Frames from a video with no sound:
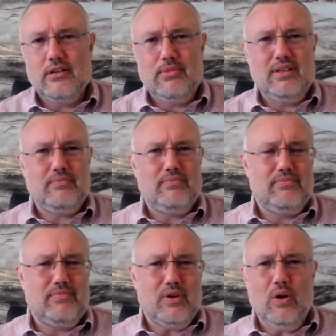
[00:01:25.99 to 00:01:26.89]
I mean,
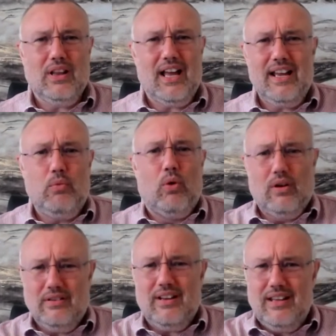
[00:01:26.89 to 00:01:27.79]
all I
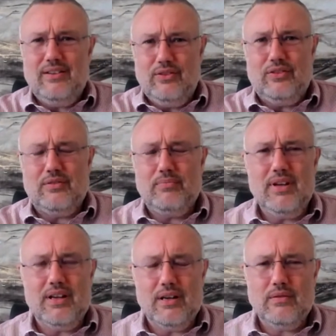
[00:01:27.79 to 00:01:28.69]
want is,
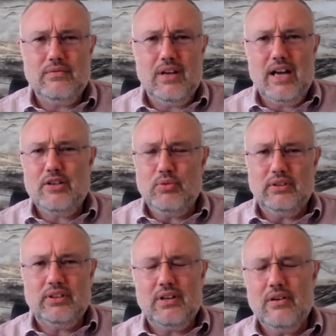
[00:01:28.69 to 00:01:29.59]
I just
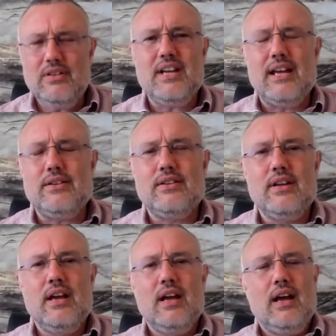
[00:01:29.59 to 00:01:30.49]
want the content.
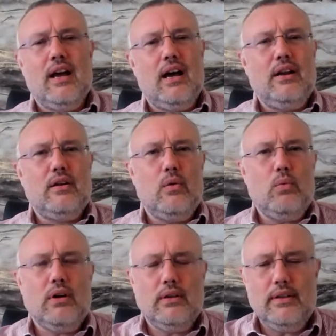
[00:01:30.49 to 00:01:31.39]
And they go,
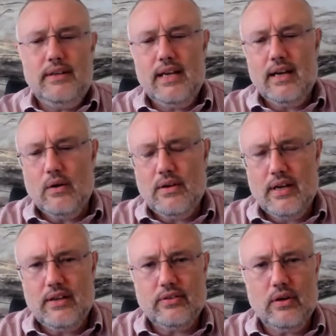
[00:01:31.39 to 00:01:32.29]
well, yeah,
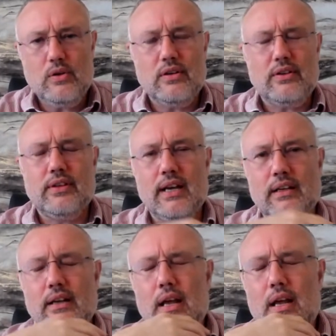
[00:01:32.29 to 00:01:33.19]
okay, so hold on a
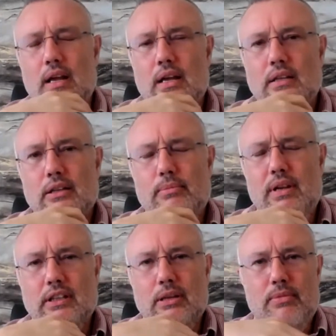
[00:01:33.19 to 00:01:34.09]
second. Let
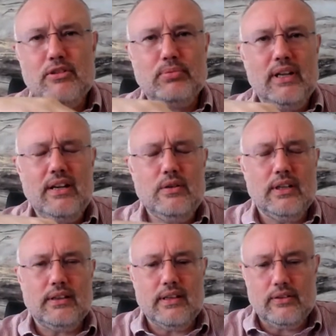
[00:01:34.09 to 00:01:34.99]
me explain it to you
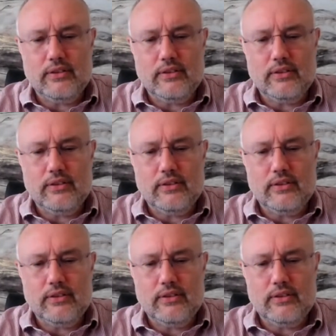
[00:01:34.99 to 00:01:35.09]
like this.